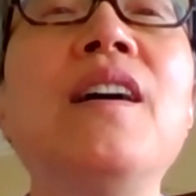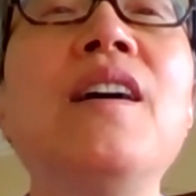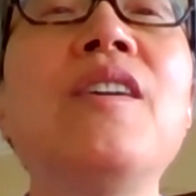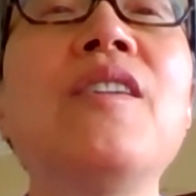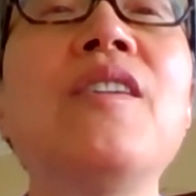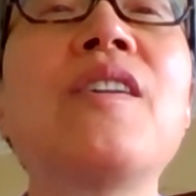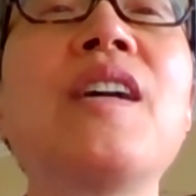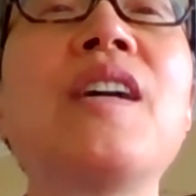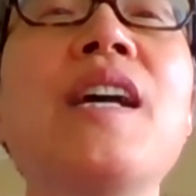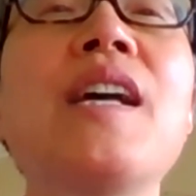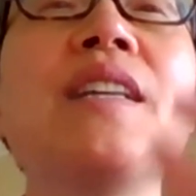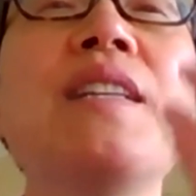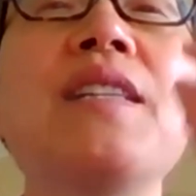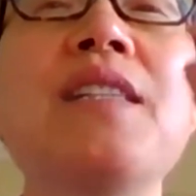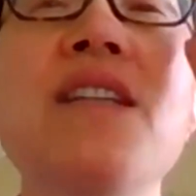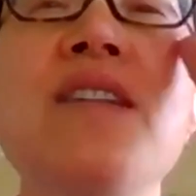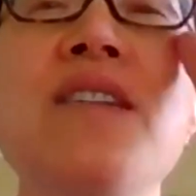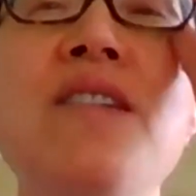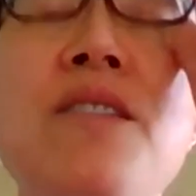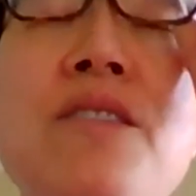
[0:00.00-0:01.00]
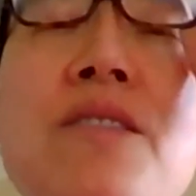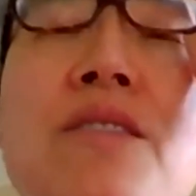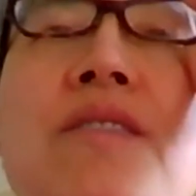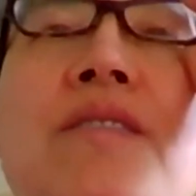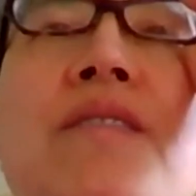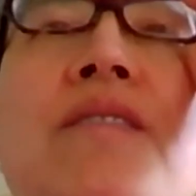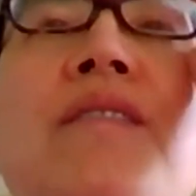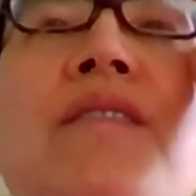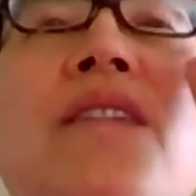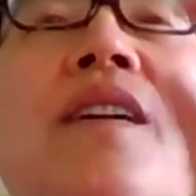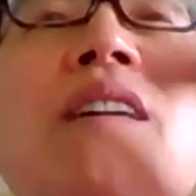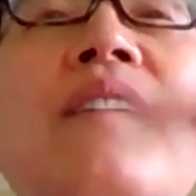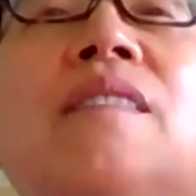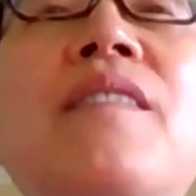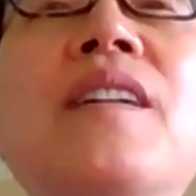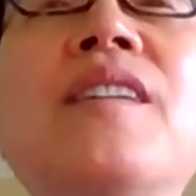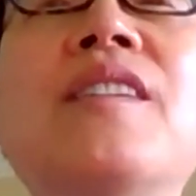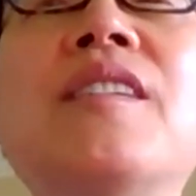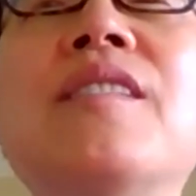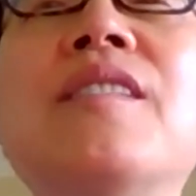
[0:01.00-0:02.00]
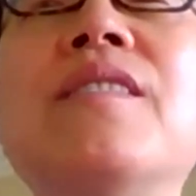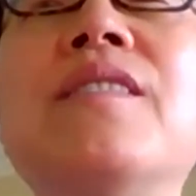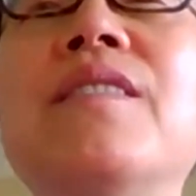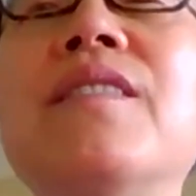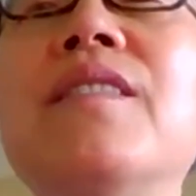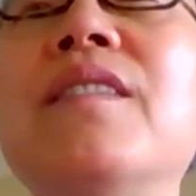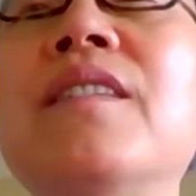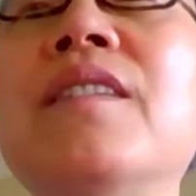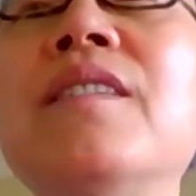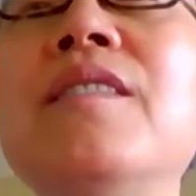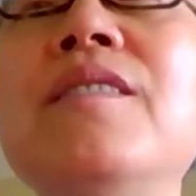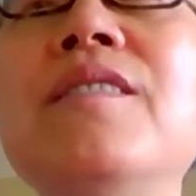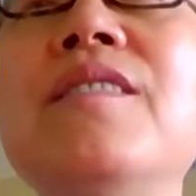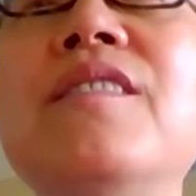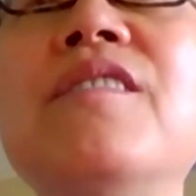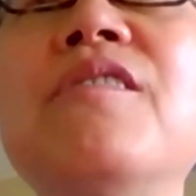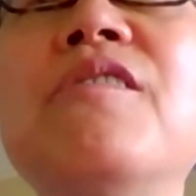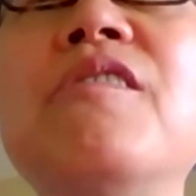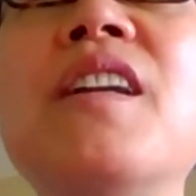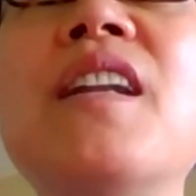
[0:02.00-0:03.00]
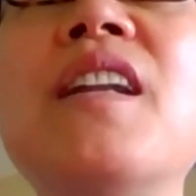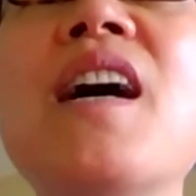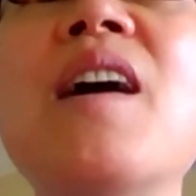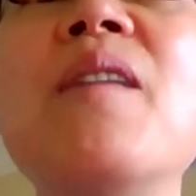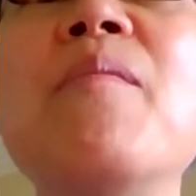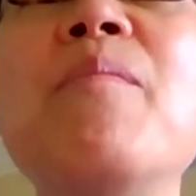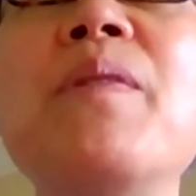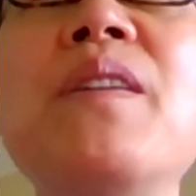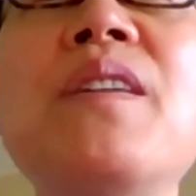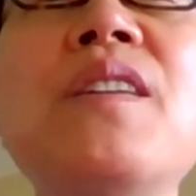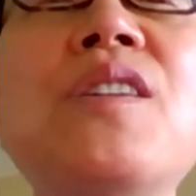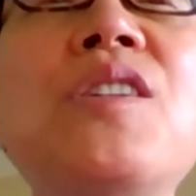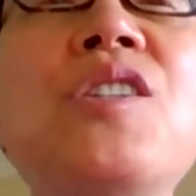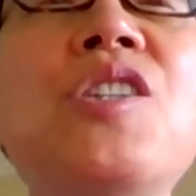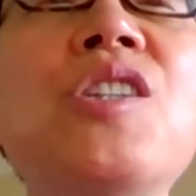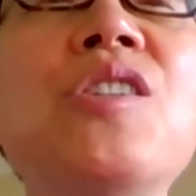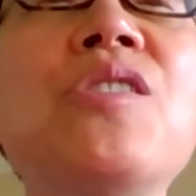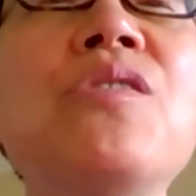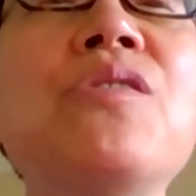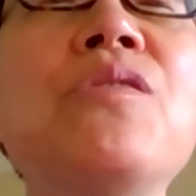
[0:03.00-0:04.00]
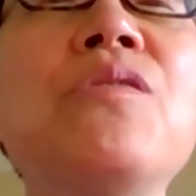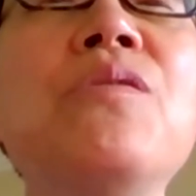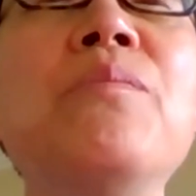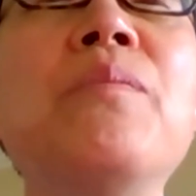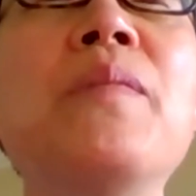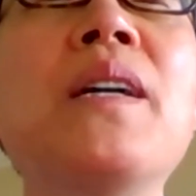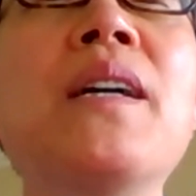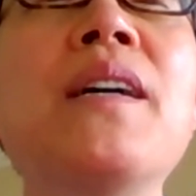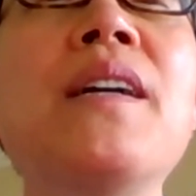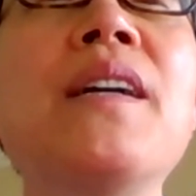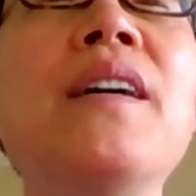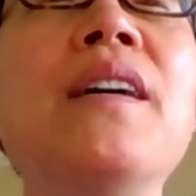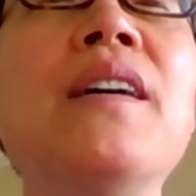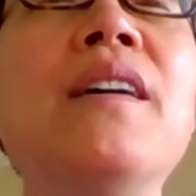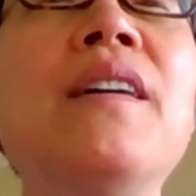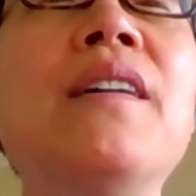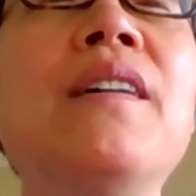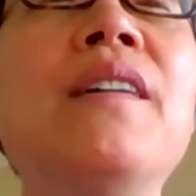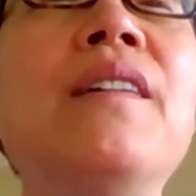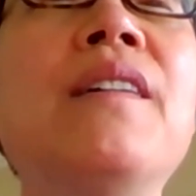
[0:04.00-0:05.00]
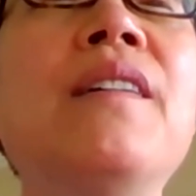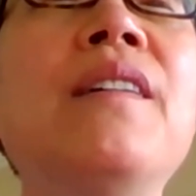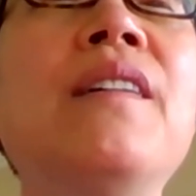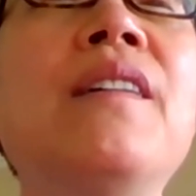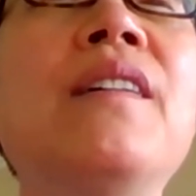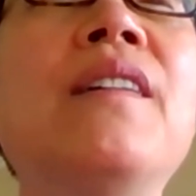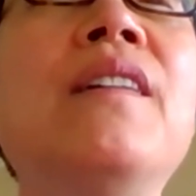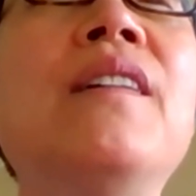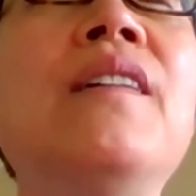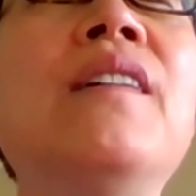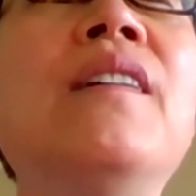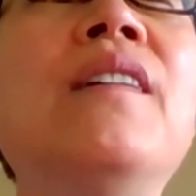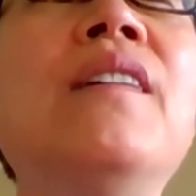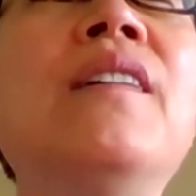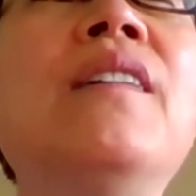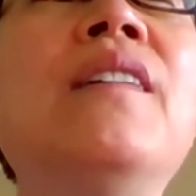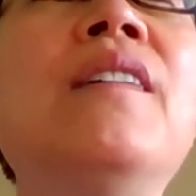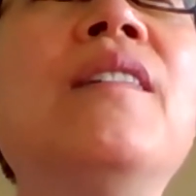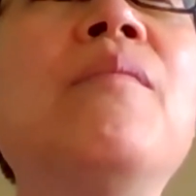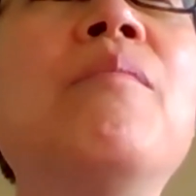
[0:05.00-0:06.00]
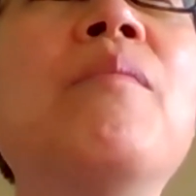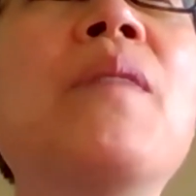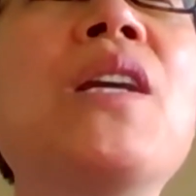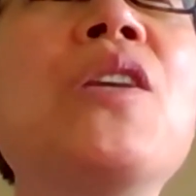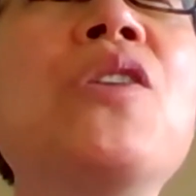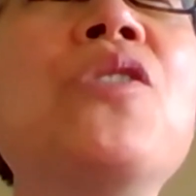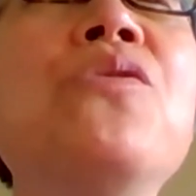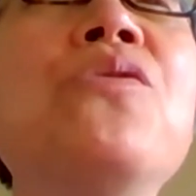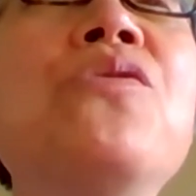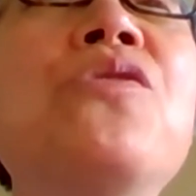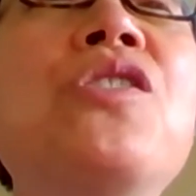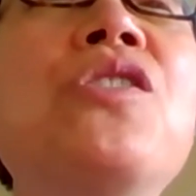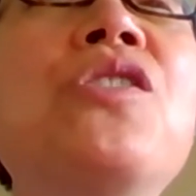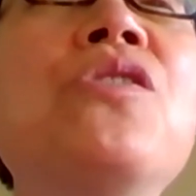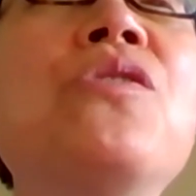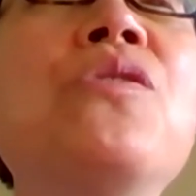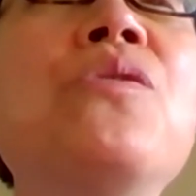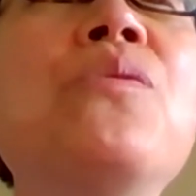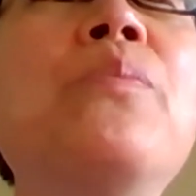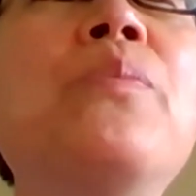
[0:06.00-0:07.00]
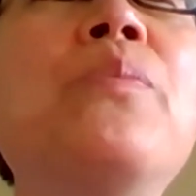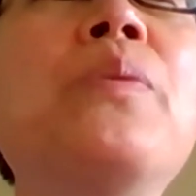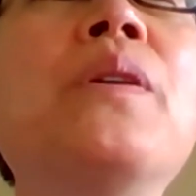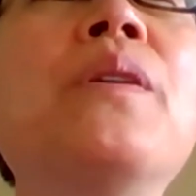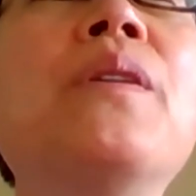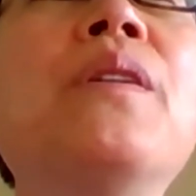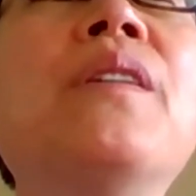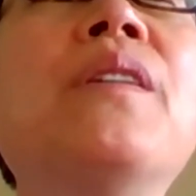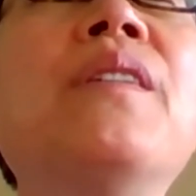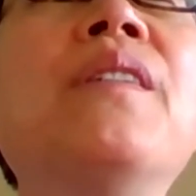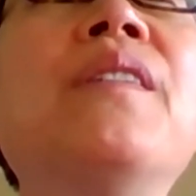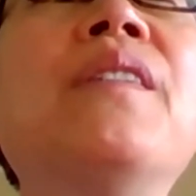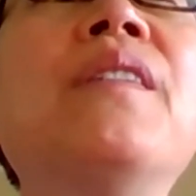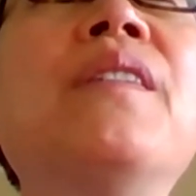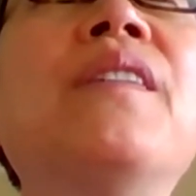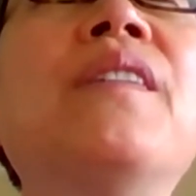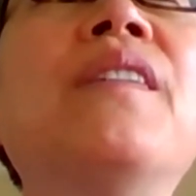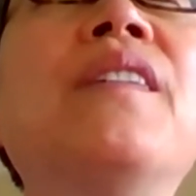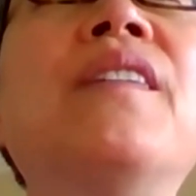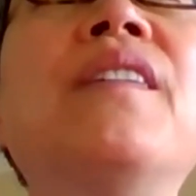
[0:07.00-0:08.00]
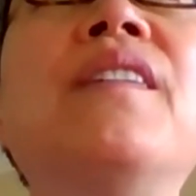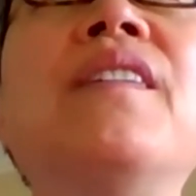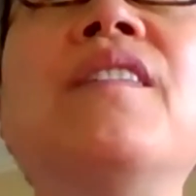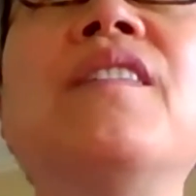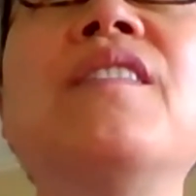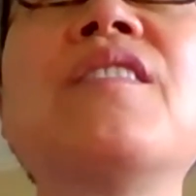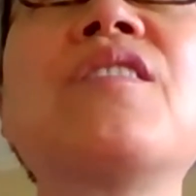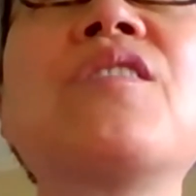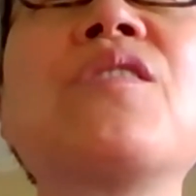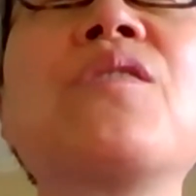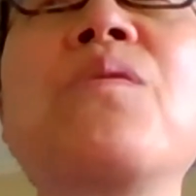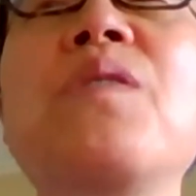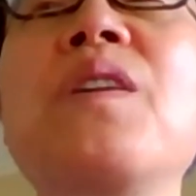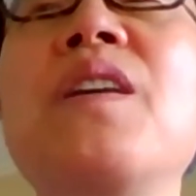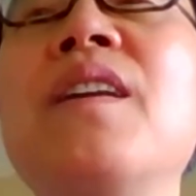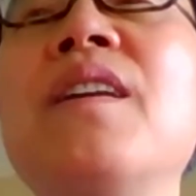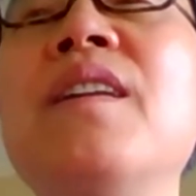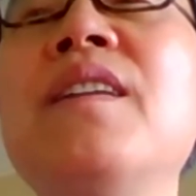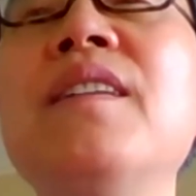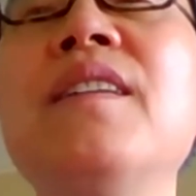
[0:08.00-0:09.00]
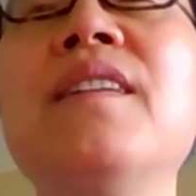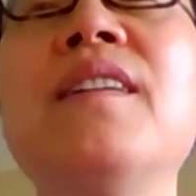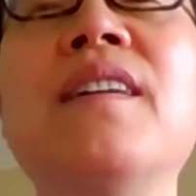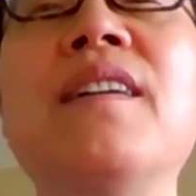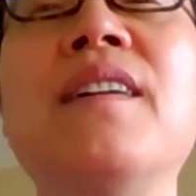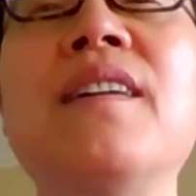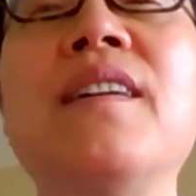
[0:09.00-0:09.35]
Okay, so I'm gonna. Oh, what happened to my my YouTube screen?